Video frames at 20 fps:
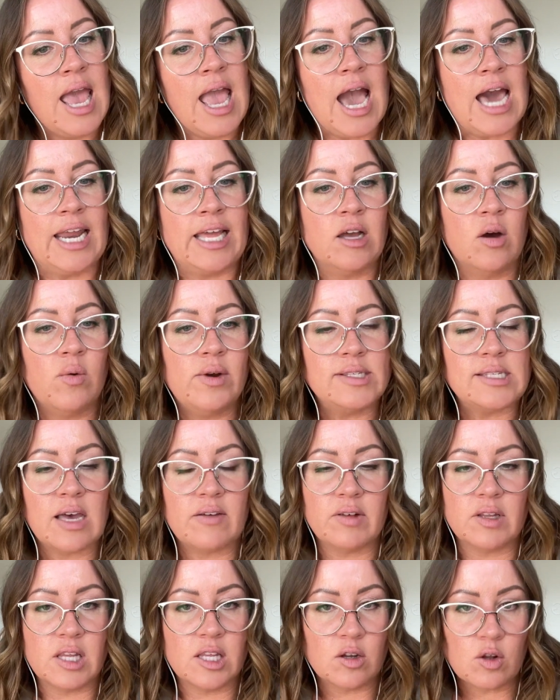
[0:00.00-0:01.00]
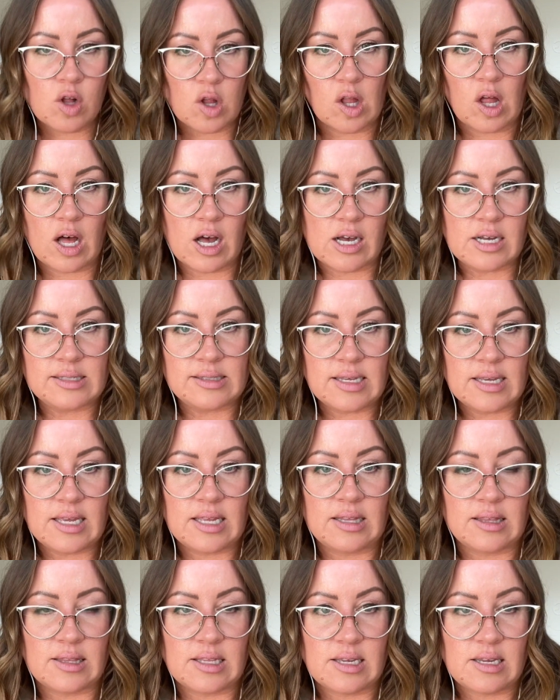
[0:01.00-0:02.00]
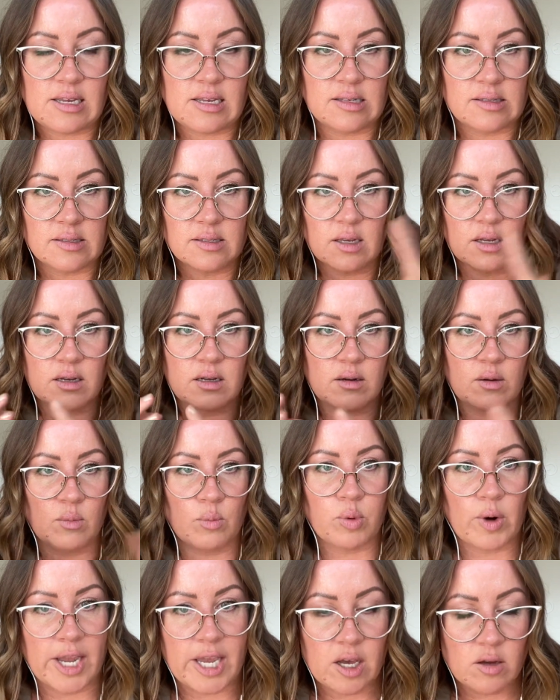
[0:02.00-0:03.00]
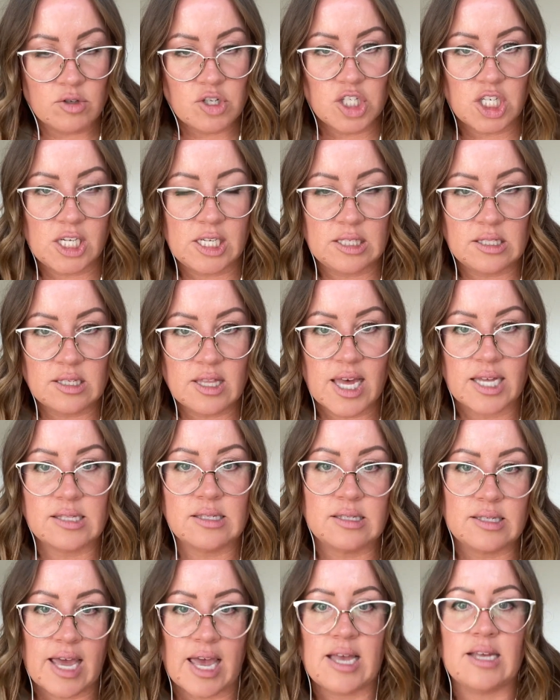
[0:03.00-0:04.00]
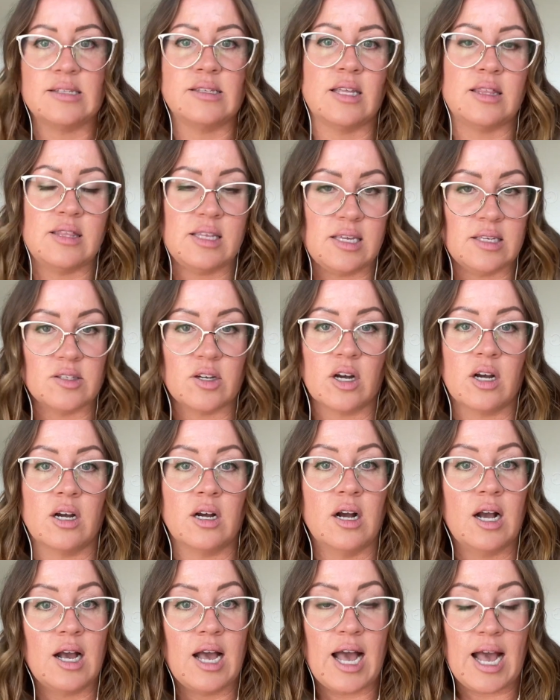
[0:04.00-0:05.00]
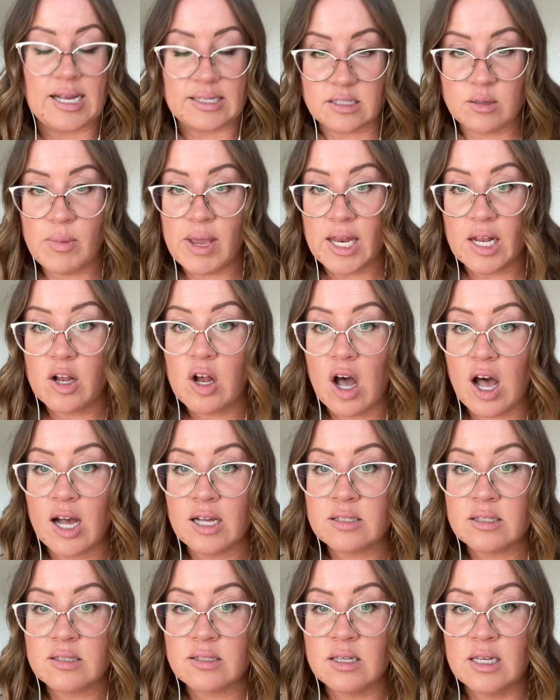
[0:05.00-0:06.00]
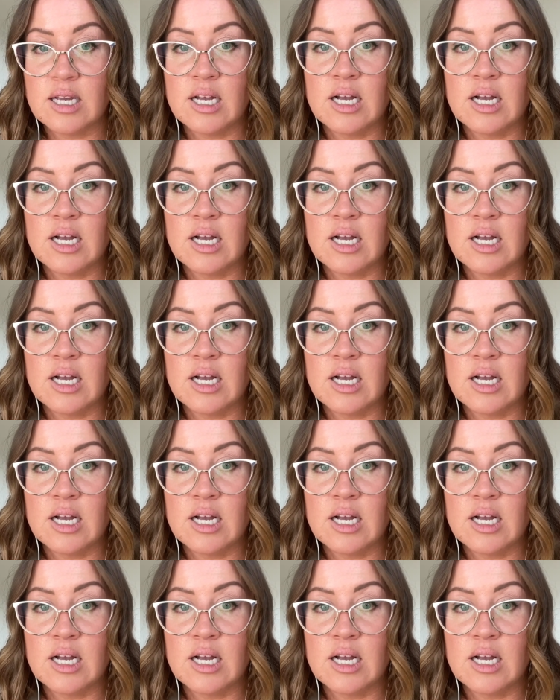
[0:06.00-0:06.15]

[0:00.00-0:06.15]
And I always have a little clause in these breakout sheets that says that these are estimated costs